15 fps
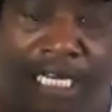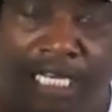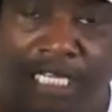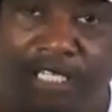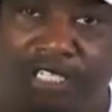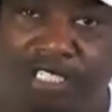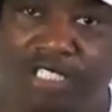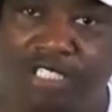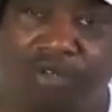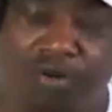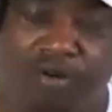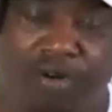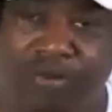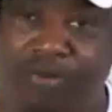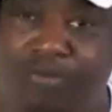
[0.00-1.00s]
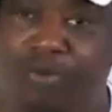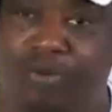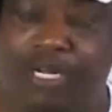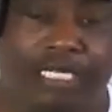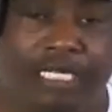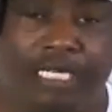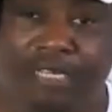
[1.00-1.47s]
your story. We
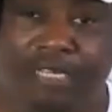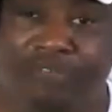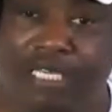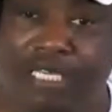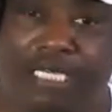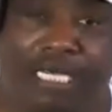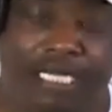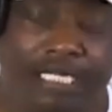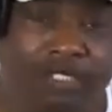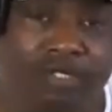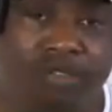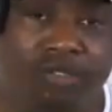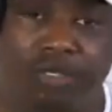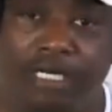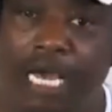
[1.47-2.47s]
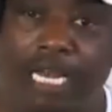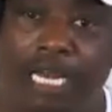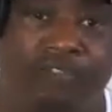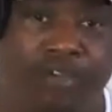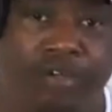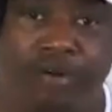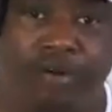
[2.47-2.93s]
really didn't even get into a lot
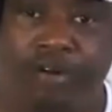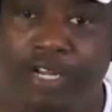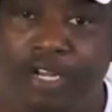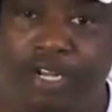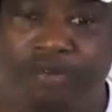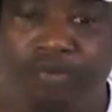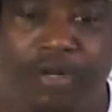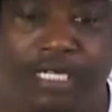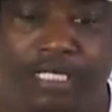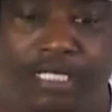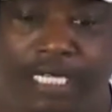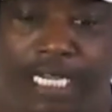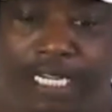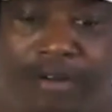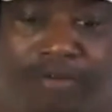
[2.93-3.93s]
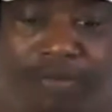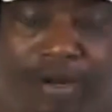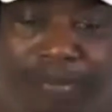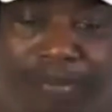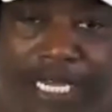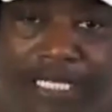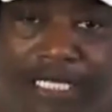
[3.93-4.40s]
of your real estate career,
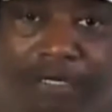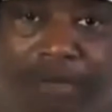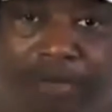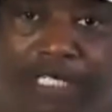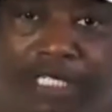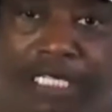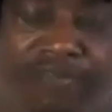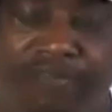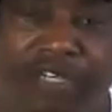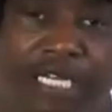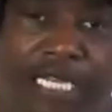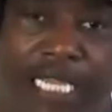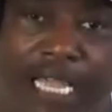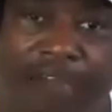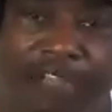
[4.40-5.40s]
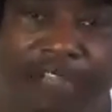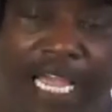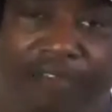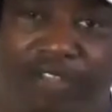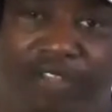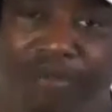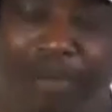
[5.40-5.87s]
man. So I'm going to definitely have to
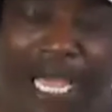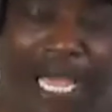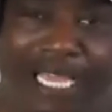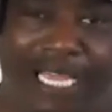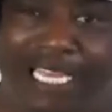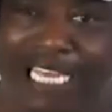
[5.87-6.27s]
have you back